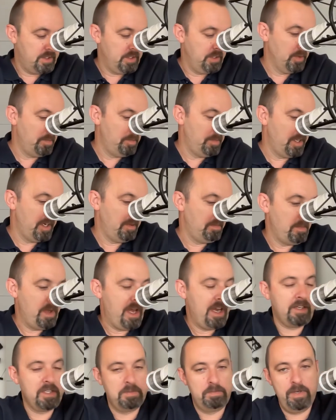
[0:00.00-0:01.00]
You admitted
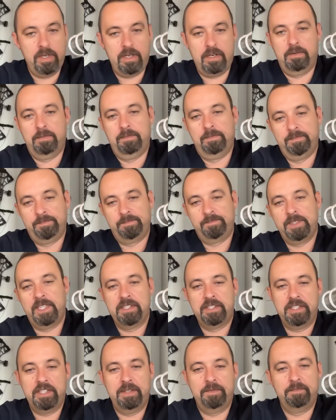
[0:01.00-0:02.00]
Mac is better.
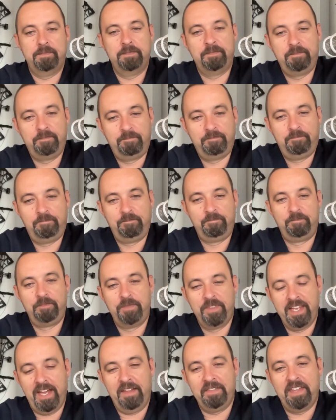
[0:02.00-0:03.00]
I see.
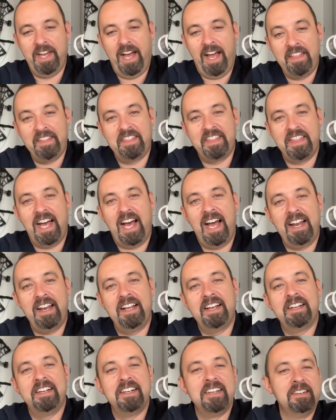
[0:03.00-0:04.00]
That
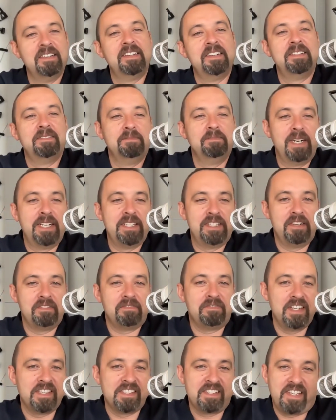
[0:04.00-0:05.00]
my dear
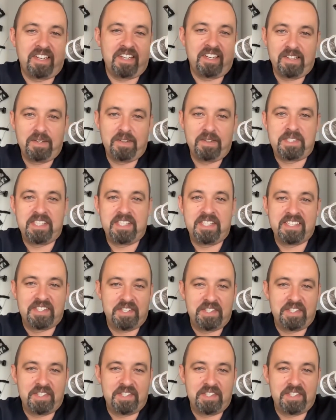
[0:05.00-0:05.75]
friends, concludes this.